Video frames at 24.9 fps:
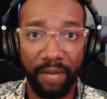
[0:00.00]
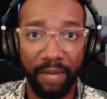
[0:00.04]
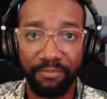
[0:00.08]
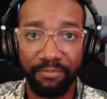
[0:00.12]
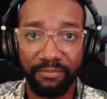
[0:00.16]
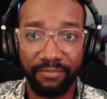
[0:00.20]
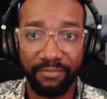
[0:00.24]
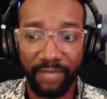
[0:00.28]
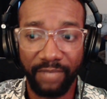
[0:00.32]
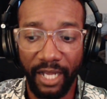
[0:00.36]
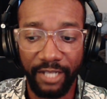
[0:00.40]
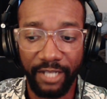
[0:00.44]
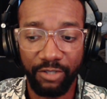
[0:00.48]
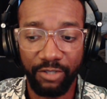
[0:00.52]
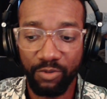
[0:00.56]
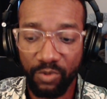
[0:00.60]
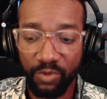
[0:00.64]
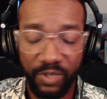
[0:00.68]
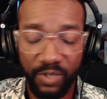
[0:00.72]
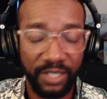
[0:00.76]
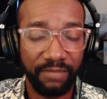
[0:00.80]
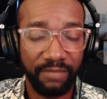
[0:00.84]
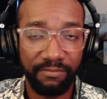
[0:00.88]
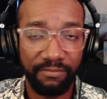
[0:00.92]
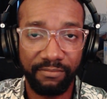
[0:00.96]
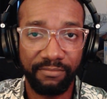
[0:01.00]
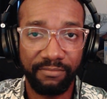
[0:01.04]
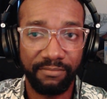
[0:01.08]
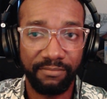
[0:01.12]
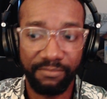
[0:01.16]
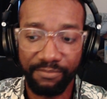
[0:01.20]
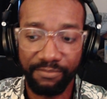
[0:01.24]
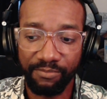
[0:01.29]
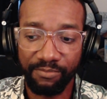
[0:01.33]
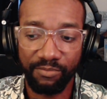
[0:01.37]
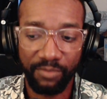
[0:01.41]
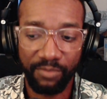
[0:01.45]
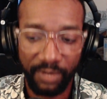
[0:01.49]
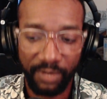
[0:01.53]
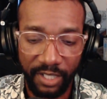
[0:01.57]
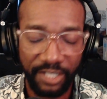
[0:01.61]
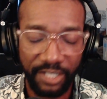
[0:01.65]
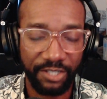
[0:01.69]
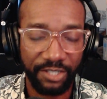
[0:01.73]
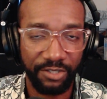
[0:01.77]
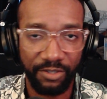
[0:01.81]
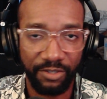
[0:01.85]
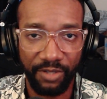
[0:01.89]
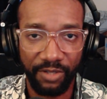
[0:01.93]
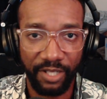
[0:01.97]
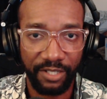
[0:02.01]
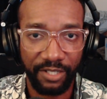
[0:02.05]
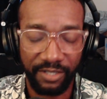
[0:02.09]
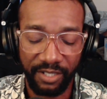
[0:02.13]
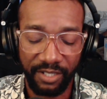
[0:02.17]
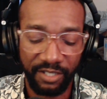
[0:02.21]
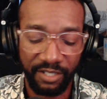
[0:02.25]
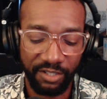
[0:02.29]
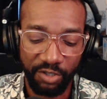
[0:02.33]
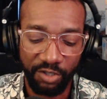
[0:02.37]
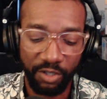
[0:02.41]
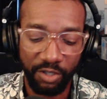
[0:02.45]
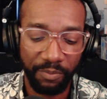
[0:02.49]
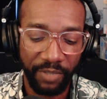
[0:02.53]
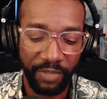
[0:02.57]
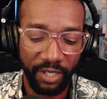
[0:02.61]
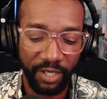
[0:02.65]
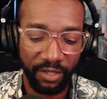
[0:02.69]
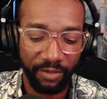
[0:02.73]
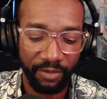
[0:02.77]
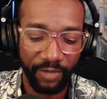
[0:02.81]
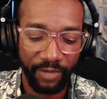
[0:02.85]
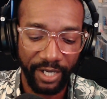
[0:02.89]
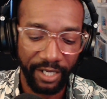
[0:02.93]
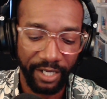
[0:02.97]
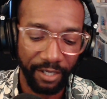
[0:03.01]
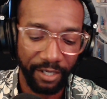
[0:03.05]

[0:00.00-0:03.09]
Like, you could listen to this. It could be on the radio.